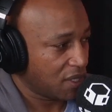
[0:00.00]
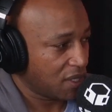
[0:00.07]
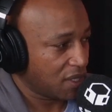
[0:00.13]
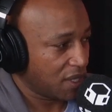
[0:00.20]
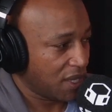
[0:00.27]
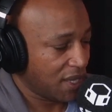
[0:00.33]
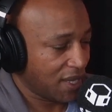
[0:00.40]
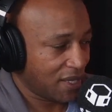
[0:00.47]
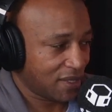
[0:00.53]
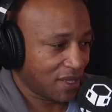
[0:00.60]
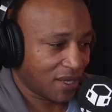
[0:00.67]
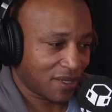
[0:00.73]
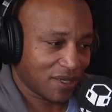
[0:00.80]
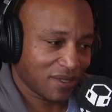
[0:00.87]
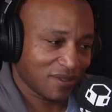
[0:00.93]
and I
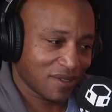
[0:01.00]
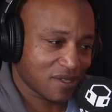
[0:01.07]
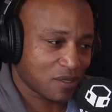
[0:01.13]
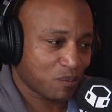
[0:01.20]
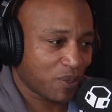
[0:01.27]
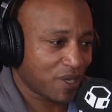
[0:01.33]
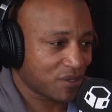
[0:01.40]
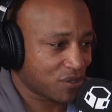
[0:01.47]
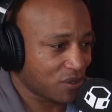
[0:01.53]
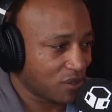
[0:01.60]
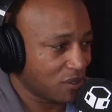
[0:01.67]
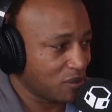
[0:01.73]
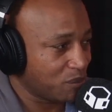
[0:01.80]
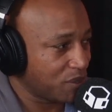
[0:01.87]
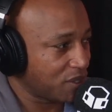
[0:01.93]
can dispense a little
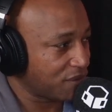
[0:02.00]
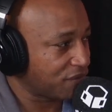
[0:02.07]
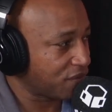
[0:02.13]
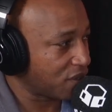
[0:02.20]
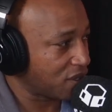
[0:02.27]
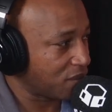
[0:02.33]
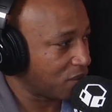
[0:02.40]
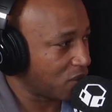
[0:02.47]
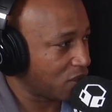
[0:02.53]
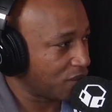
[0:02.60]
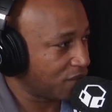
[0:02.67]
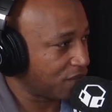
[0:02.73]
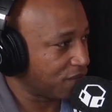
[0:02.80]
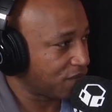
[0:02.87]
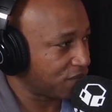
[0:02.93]
bit of
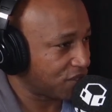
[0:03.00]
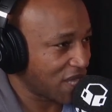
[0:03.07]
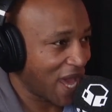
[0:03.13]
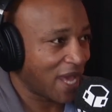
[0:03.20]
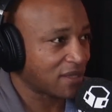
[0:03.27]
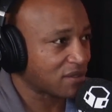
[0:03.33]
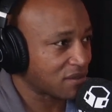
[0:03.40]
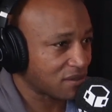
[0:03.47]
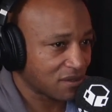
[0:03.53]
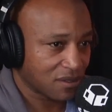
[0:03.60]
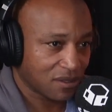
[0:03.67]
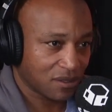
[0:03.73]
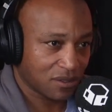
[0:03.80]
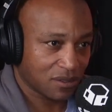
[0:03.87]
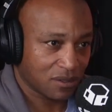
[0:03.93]
that
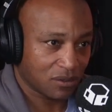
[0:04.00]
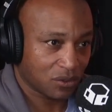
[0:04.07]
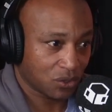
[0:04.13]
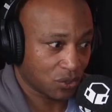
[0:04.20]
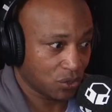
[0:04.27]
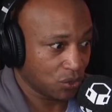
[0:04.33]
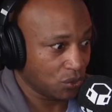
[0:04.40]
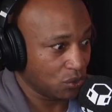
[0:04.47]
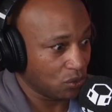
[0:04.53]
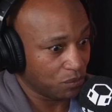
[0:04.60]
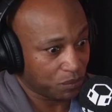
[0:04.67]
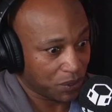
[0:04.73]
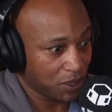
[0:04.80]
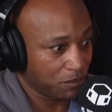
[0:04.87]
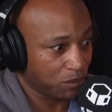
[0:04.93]
to
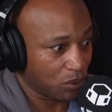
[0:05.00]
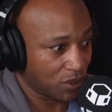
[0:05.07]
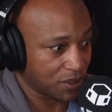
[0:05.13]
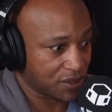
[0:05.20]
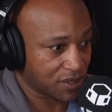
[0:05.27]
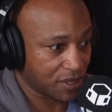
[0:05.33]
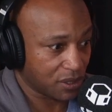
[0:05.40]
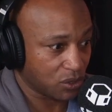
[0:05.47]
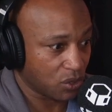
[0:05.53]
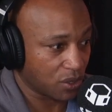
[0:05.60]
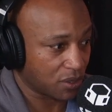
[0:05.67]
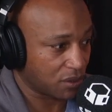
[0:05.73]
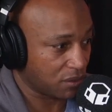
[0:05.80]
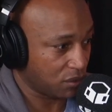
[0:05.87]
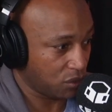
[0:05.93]
people and say, look,
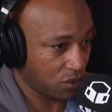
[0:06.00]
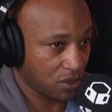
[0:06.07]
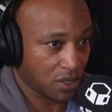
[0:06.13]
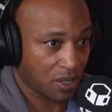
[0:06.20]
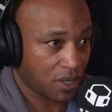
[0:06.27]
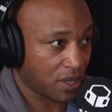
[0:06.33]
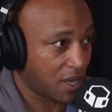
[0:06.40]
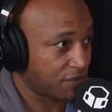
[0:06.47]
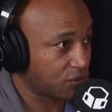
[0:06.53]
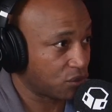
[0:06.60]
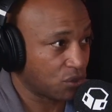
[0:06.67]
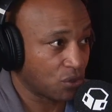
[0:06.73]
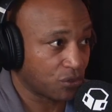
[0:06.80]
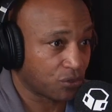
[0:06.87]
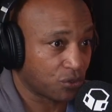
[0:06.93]
you're gonna have to
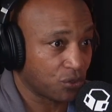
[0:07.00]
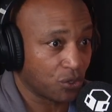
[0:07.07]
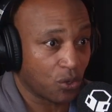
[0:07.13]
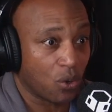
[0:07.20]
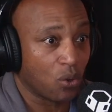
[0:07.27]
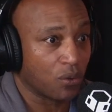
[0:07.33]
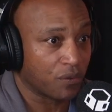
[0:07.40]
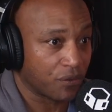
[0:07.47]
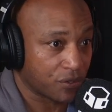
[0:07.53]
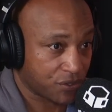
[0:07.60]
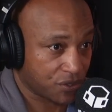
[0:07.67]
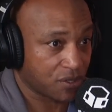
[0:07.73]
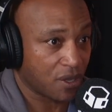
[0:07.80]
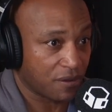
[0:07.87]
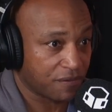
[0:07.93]
go through your own
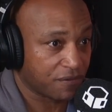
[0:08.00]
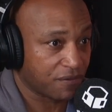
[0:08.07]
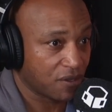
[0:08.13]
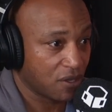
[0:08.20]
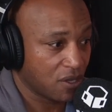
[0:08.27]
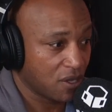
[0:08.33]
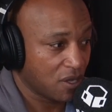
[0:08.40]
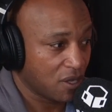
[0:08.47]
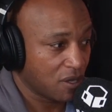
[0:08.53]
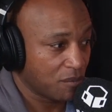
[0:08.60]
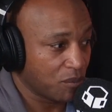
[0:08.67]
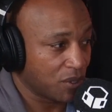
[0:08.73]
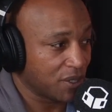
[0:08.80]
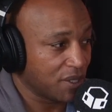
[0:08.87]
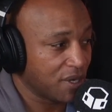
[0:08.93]
stuff,
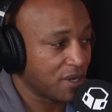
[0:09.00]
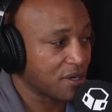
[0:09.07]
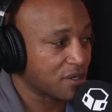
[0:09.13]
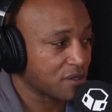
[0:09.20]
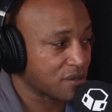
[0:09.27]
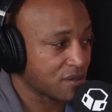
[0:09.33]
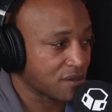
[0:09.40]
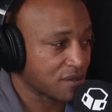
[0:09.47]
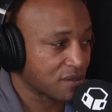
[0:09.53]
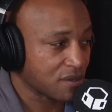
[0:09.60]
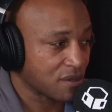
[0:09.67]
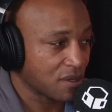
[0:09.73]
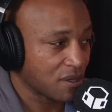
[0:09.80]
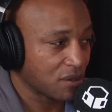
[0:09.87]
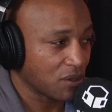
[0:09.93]
but
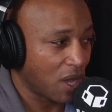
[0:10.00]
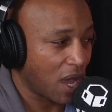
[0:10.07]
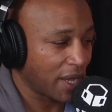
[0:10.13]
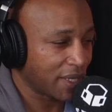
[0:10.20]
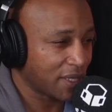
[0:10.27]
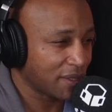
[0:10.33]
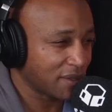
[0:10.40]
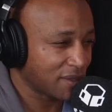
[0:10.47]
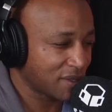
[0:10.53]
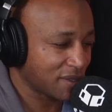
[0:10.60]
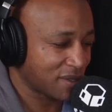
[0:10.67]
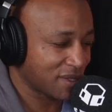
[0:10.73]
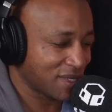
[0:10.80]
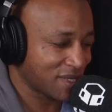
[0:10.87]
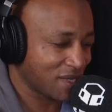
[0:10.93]
I can
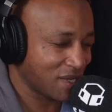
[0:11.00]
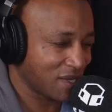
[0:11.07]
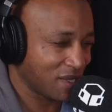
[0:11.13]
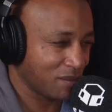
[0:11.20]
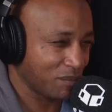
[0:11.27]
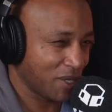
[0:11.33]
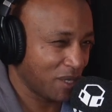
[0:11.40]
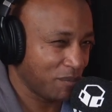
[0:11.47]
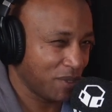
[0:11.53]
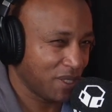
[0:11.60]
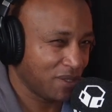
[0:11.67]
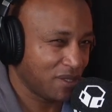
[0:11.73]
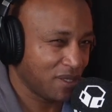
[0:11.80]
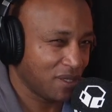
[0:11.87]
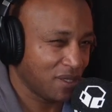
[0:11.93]
tell maybe
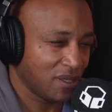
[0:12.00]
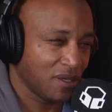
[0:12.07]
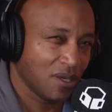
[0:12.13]
the